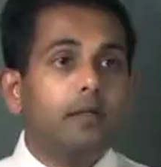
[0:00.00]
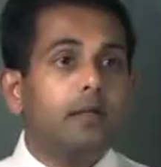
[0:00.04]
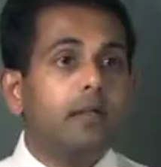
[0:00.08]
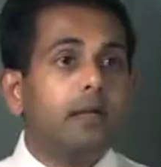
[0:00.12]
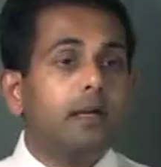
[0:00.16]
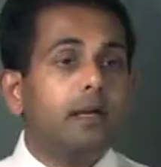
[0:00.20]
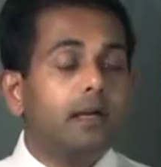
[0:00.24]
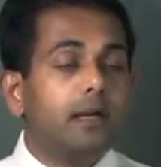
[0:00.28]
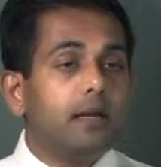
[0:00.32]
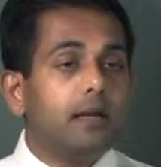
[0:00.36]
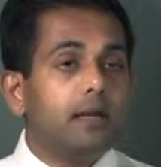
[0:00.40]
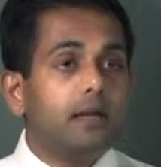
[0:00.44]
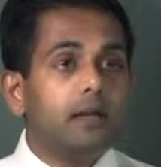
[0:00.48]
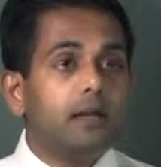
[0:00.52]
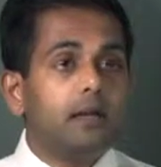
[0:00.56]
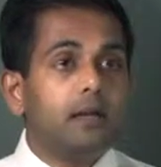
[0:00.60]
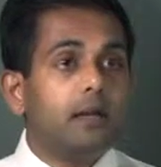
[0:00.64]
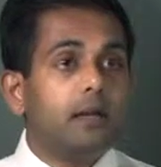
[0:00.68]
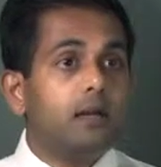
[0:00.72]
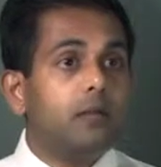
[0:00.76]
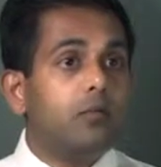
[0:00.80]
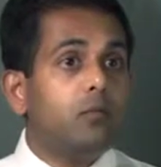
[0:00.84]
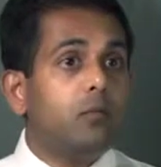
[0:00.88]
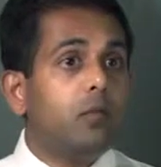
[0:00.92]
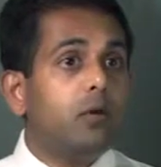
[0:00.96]
thinking,
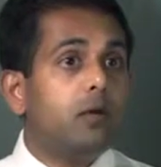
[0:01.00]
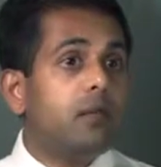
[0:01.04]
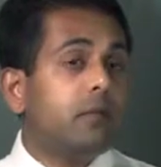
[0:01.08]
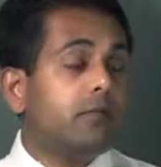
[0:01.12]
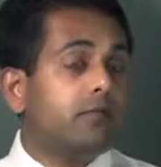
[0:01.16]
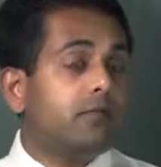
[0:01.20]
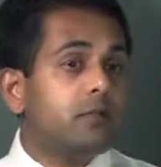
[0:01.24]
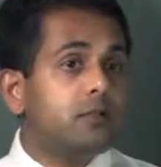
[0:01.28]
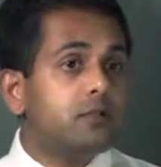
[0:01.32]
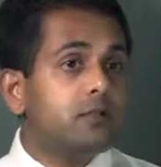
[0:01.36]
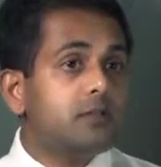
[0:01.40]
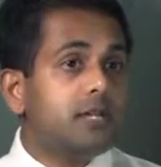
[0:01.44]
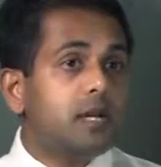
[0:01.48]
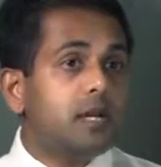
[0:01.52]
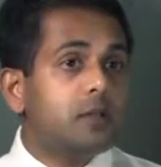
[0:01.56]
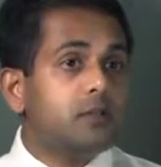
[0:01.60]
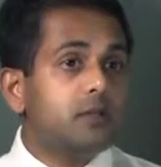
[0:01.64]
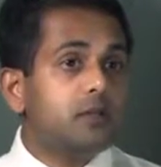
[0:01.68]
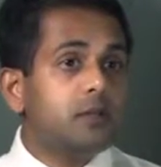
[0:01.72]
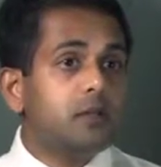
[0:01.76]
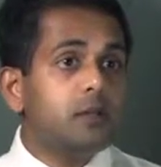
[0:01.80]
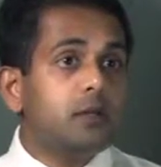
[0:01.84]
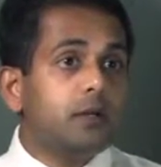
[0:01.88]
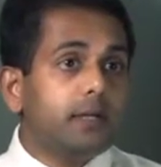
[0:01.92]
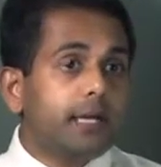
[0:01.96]
then one of the first
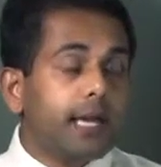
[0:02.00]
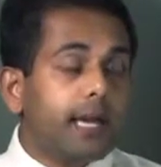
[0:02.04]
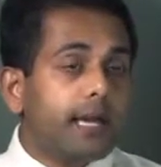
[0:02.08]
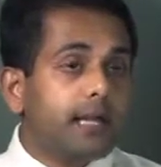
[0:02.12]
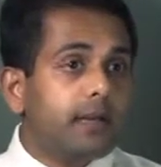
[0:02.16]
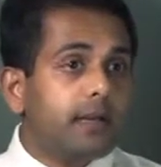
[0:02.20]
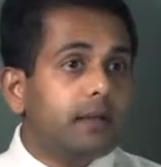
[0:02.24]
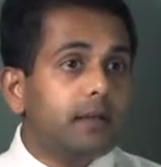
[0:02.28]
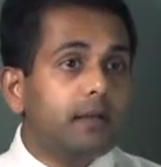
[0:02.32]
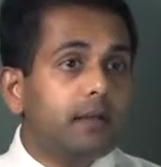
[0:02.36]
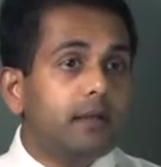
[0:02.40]
steps to look at